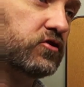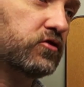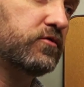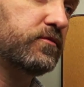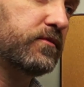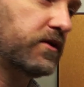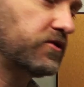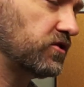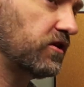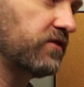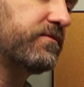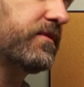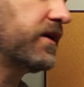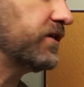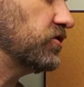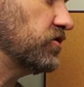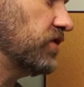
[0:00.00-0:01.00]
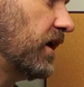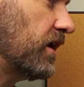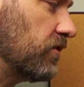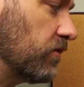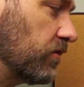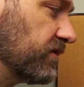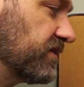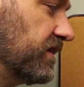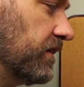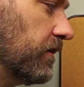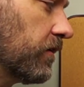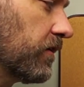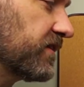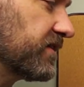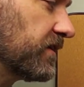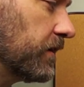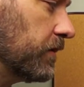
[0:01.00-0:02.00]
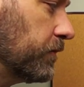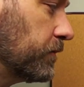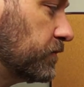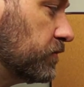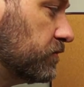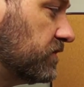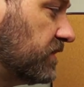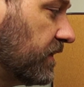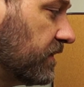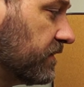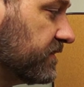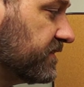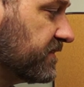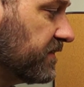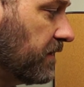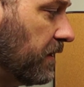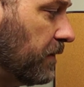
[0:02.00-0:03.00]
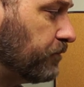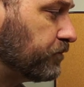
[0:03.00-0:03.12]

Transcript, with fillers: too much of my shadows here. It's a little too dense.